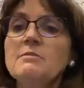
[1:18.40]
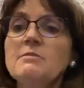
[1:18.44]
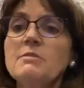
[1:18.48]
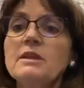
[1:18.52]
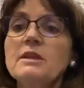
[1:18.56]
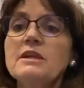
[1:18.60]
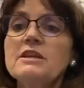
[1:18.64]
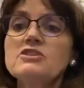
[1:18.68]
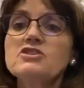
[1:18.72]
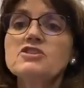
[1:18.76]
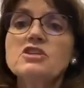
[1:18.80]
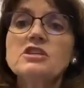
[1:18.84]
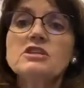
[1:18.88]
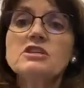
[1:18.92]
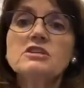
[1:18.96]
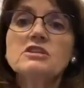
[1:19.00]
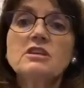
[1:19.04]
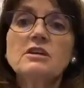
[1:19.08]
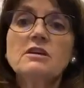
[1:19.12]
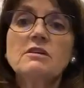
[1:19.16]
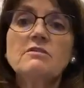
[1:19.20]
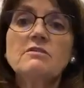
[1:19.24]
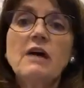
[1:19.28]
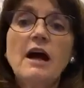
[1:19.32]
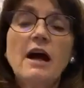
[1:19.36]
but it's just
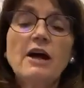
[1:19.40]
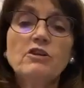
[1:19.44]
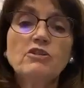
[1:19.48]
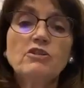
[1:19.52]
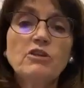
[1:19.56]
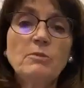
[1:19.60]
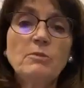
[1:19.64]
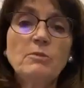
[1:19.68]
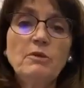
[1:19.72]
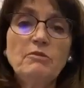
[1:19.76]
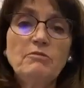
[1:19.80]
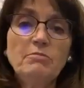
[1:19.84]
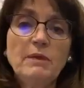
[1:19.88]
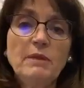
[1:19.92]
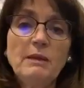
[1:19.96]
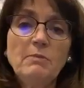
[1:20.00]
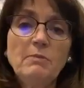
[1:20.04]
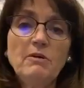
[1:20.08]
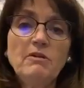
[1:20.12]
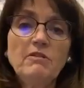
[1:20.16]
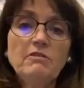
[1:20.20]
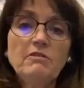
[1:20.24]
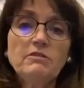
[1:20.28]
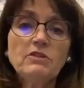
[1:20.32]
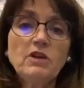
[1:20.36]
a group of
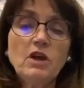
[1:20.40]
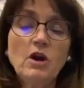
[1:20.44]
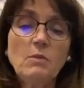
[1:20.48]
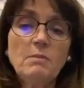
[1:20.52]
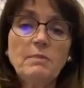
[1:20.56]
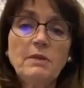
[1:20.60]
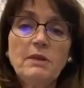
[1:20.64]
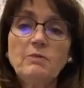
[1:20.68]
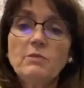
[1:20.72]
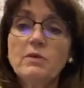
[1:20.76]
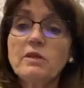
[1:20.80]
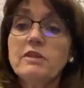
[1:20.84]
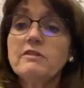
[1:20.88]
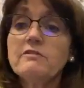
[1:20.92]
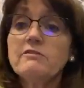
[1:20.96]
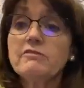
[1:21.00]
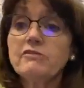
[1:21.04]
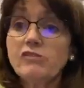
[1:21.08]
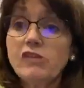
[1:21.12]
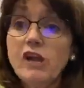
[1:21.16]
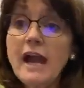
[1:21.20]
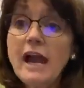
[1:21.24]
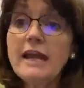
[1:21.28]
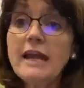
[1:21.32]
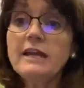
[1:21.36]
people coping with a
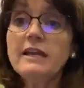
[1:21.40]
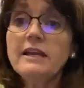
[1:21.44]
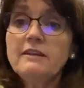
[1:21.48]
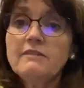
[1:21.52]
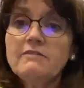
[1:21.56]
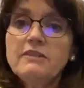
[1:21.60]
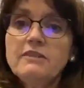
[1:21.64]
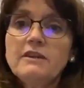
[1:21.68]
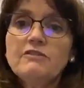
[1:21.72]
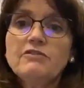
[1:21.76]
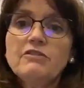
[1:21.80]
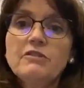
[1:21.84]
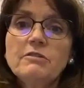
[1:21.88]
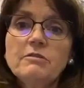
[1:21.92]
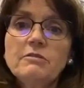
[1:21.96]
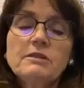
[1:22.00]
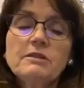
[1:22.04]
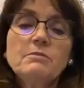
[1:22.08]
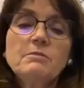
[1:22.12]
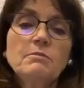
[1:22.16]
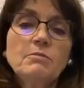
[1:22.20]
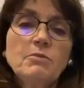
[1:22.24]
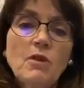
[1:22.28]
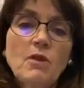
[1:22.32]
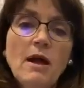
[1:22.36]
variety of different
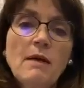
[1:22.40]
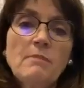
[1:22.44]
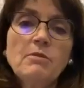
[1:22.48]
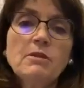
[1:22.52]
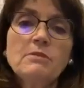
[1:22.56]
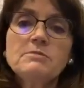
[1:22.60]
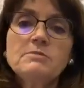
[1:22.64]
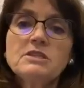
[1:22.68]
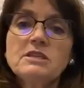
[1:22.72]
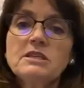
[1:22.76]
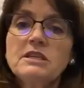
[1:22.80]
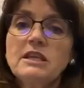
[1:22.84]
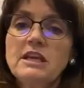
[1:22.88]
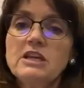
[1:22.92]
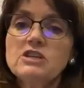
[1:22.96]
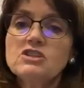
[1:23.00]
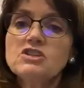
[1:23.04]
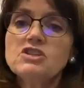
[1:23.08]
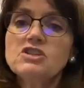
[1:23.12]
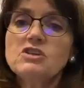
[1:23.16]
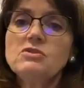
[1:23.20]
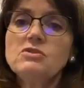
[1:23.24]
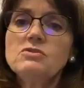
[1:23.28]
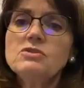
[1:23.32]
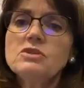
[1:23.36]
problems and
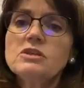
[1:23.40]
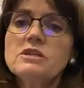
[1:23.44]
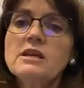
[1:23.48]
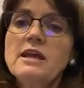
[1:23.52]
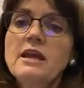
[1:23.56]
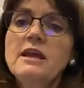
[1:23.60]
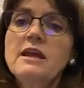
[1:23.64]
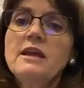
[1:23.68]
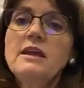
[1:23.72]
issues.